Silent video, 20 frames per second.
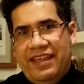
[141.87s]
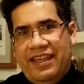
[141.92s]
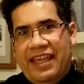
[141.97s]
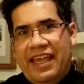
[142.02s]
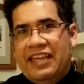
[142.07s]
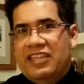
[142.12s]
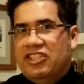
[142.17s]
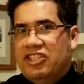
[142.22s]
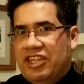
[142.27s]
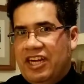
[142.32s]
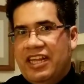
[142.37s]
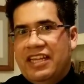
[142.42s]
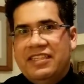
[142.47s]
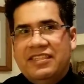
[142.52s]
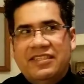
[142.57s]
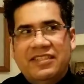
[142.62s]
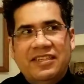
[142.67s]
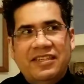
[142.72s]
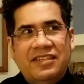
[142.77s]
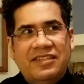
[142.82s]
and
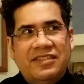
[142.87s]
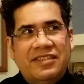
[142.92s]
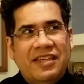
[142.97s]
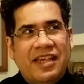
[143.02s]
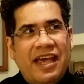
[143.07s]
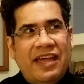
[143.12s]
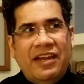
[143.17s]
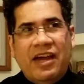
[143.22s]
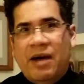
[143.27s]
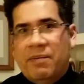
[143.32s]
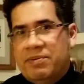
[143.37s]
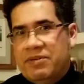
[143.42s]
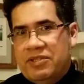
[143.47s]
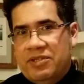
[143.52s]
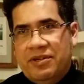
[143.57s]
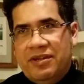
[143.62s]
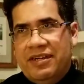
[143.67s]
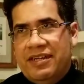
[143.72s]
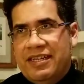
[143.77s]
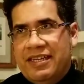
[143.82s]
chances and
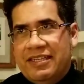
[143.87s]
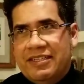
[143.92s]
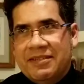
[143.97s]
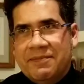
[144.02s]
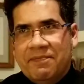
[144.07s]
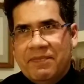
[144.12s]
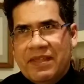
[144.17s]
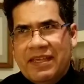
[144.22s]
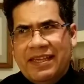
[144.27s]
opportunities